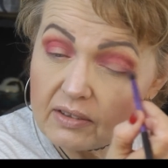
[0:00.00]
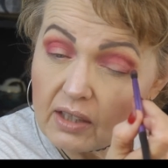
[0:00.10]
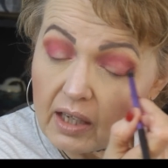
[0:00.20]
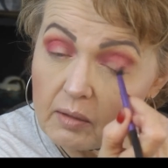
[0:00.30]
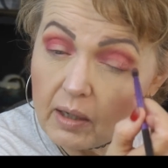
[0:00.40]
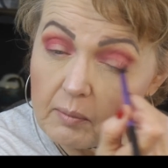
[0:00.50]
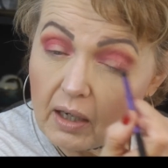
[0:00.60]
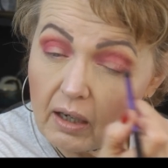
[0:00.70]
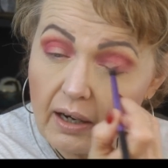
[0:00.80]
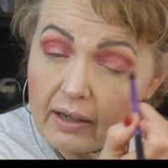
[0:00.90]
outside, but I'm
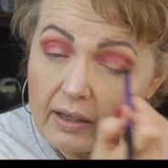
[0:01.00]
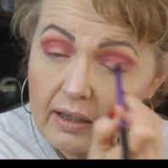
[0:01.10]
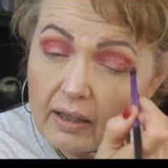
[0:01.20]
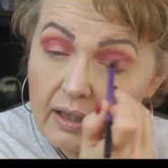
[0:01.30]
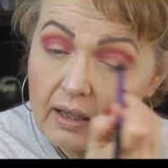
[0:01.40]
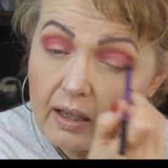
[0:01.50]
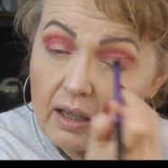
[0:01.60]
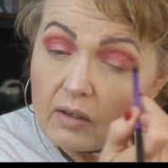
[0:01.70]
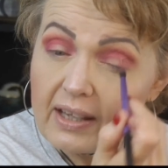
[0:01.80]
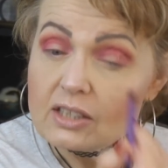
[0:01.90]
hot.
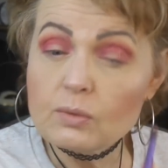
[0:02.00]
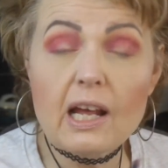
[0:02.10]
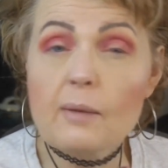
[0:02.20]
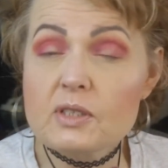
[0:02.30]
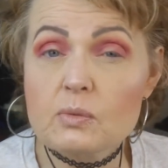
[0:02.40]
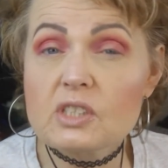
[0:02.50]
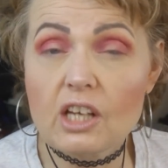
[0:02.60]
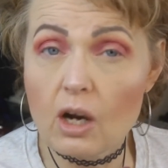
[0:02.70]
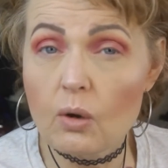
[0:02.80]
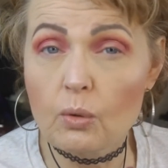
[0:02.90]
That's what happens when
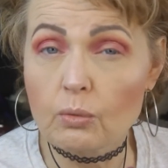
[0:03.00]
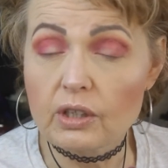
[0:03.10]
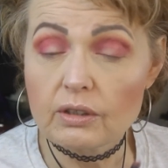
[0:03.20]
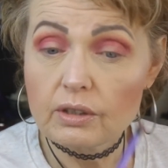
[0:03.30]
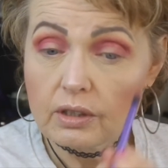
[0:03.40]
you get old.